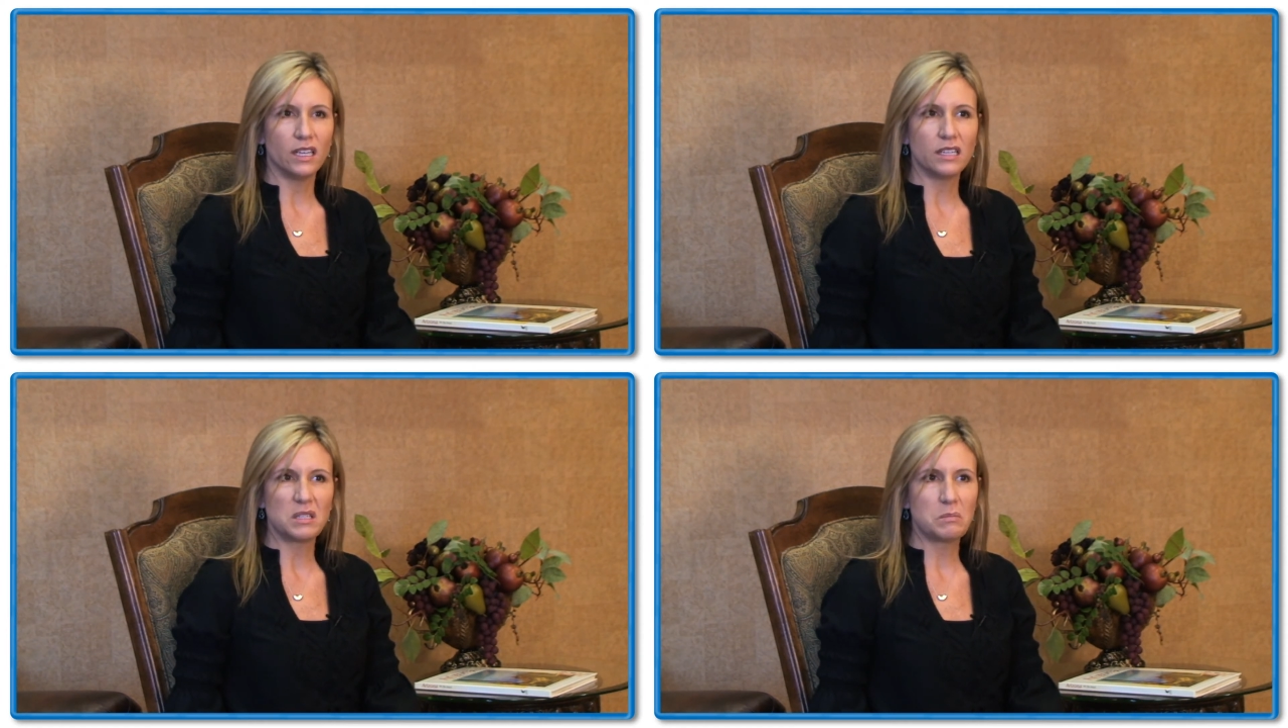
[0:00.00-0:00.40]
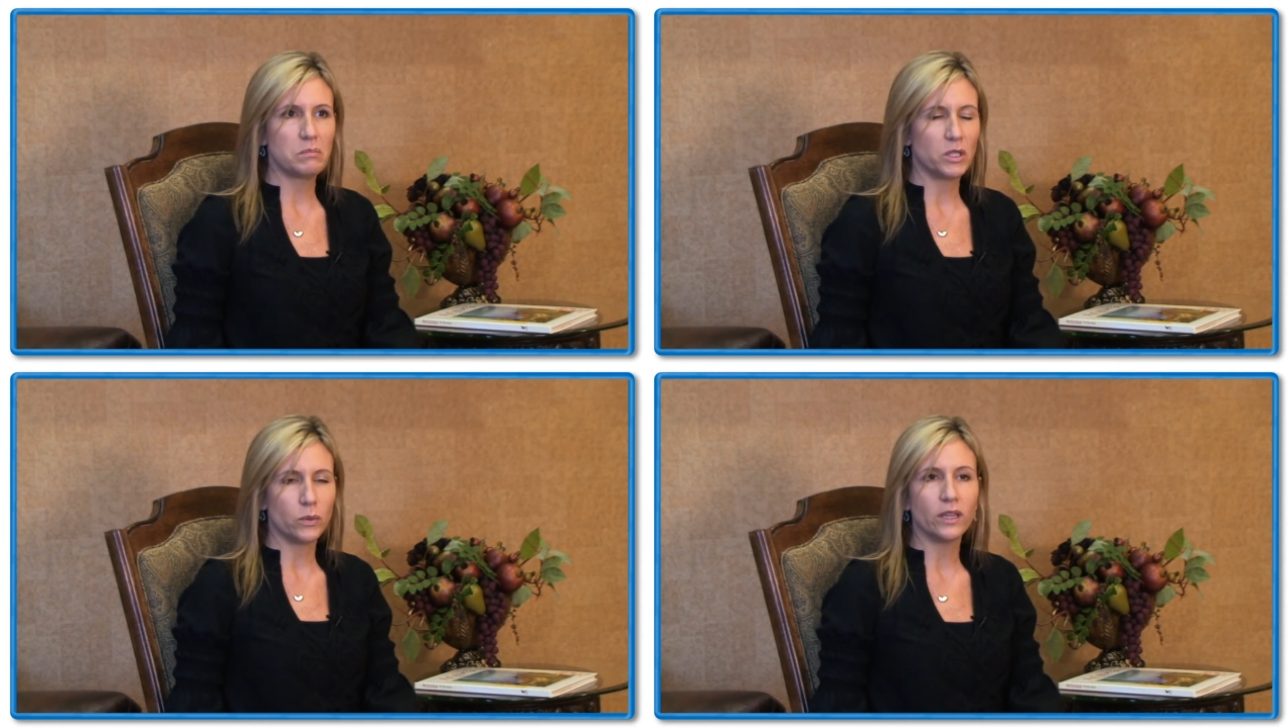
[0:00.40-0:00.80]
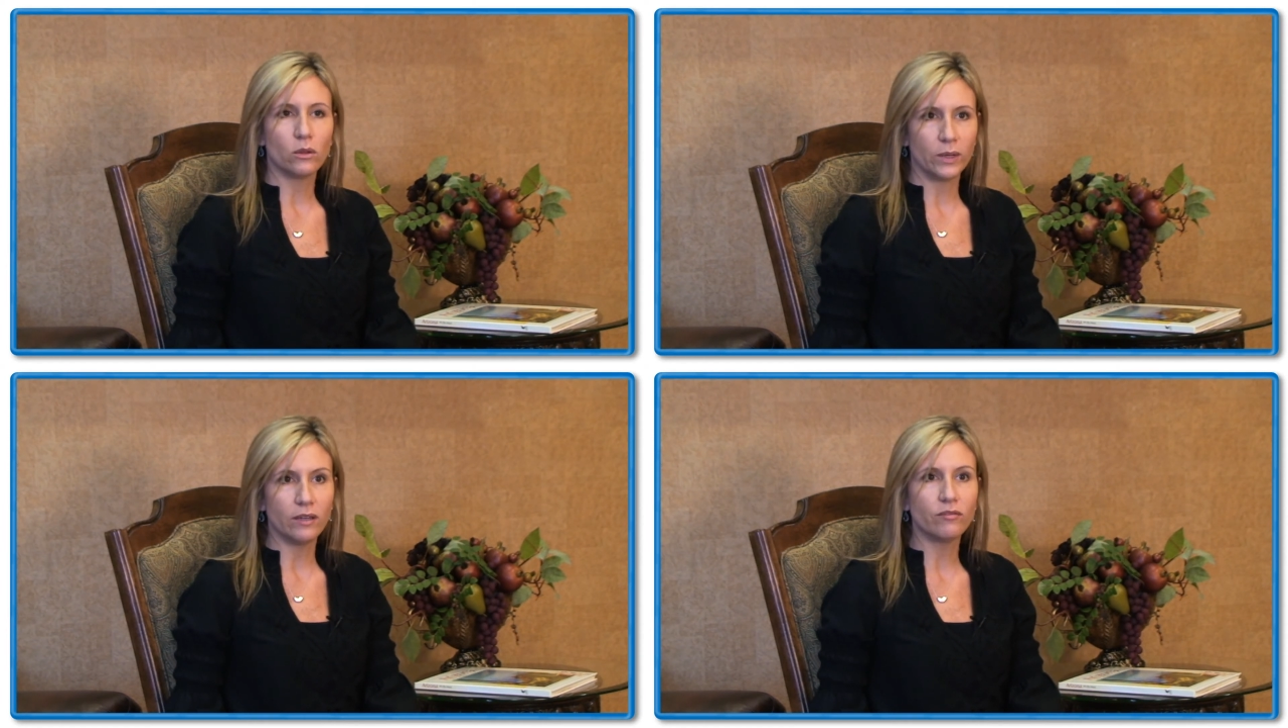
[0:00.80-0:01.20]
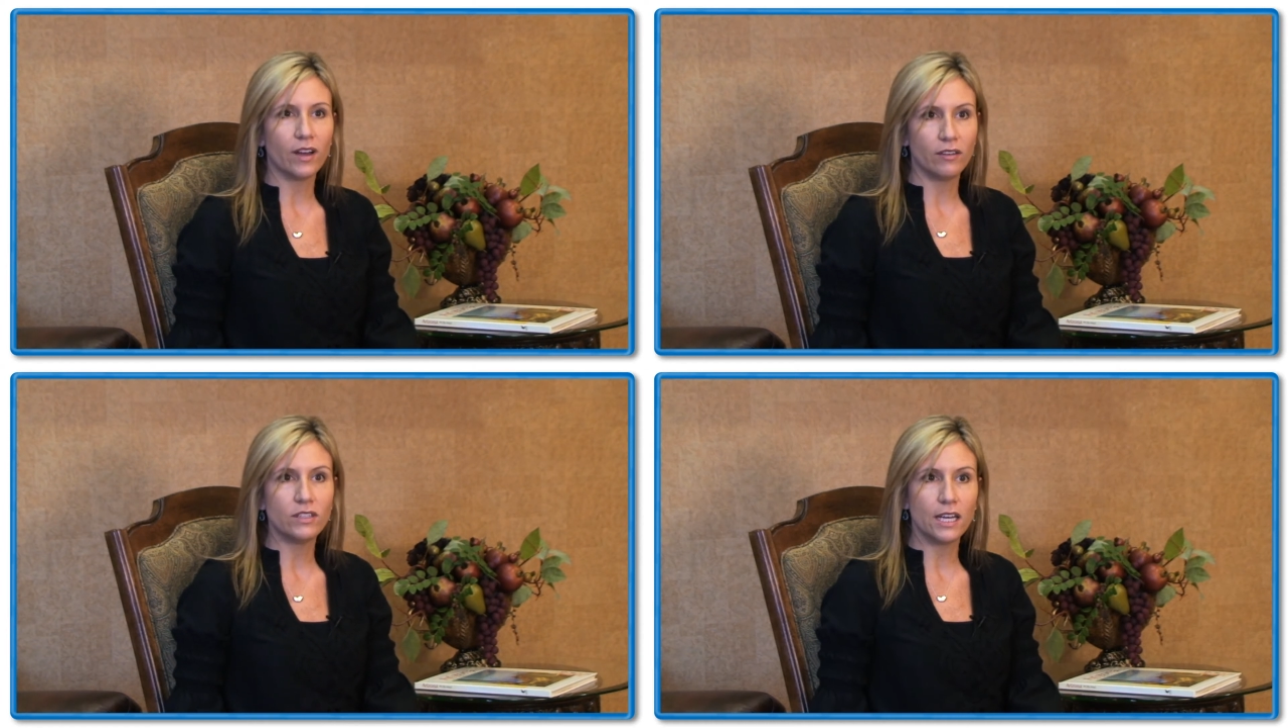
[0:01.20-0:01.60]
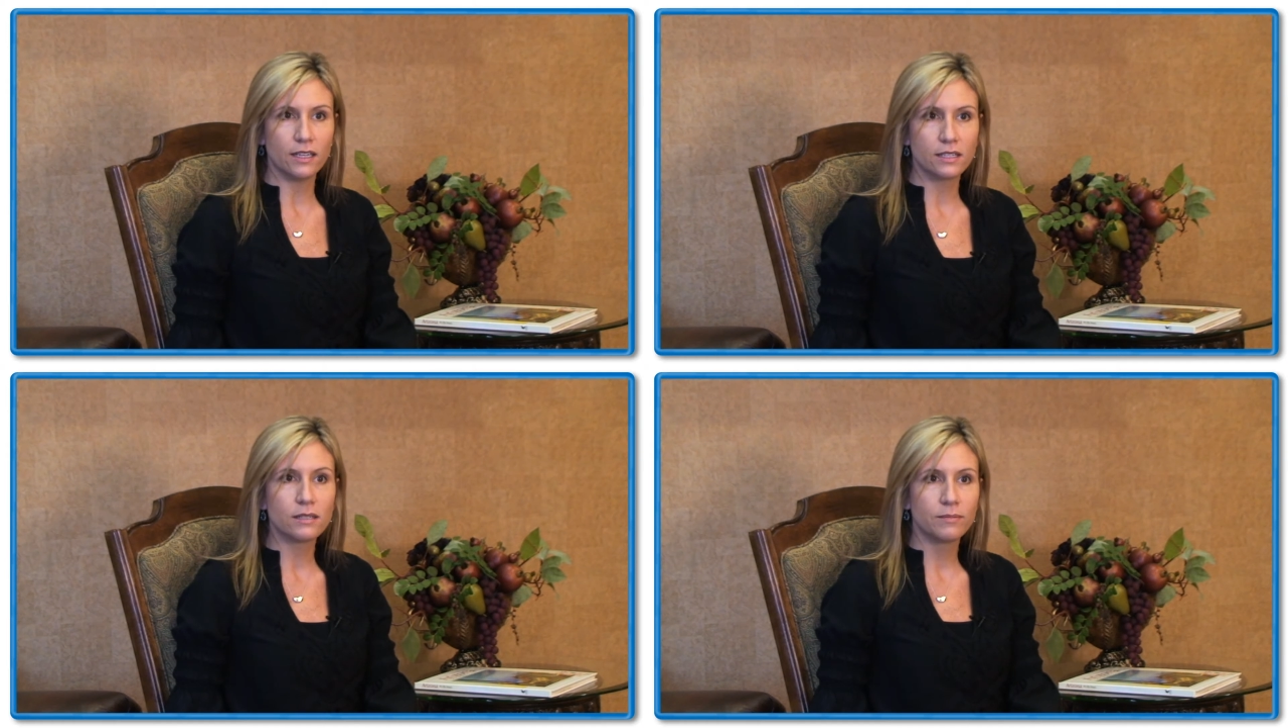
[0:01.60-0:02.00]
is between 3 and 5
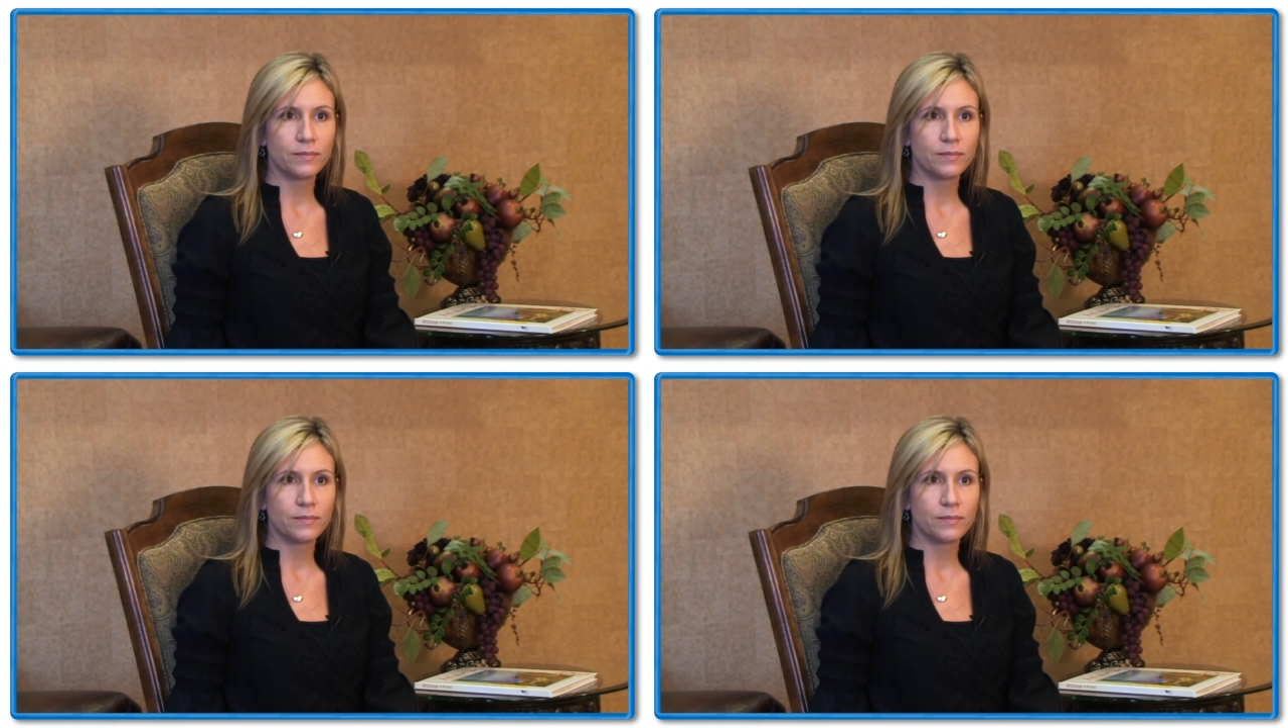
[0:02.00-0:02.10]
days.